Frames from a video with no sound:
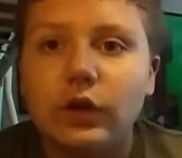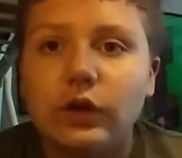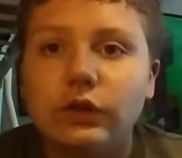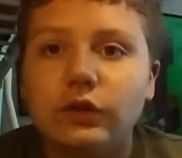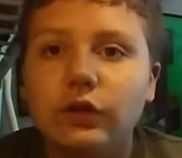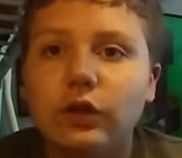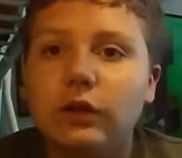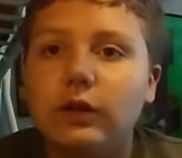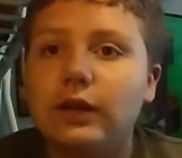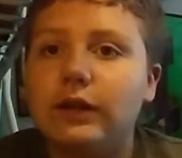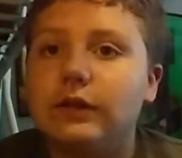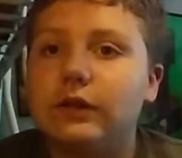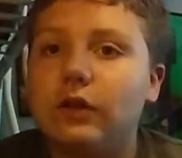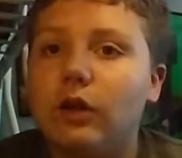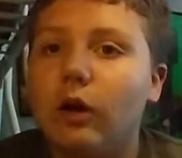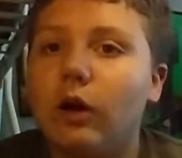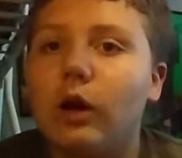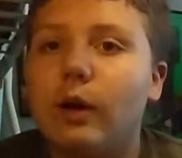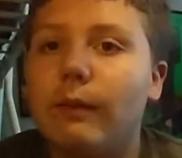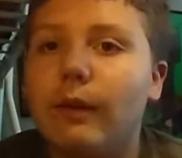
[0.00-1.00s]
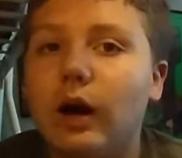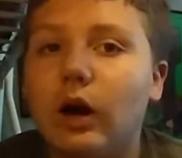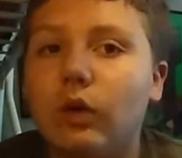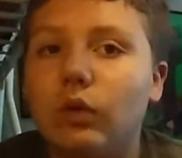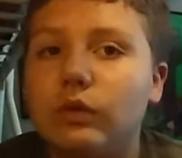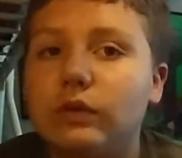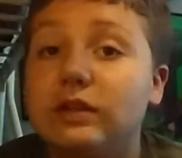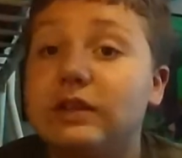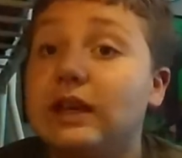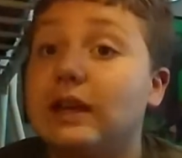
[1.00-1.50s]
So let's talk
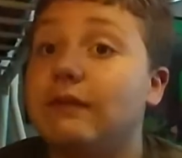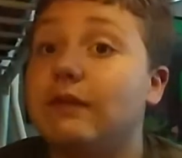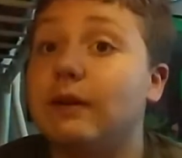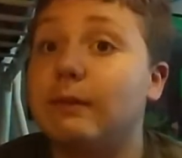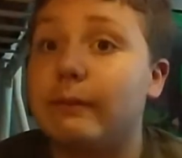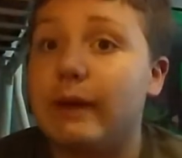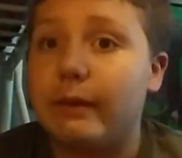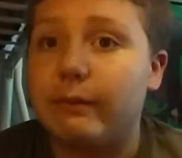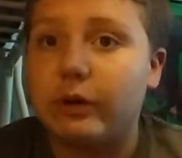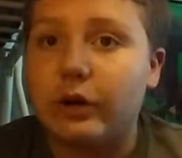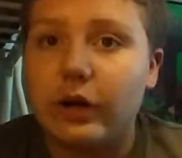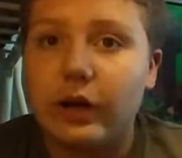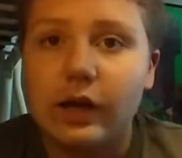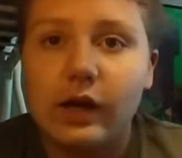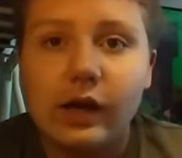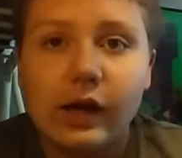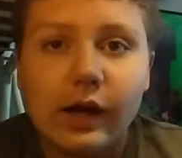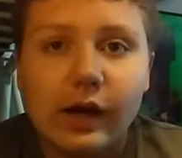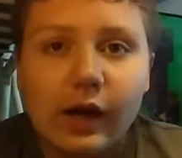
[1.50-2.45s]
about saving memory.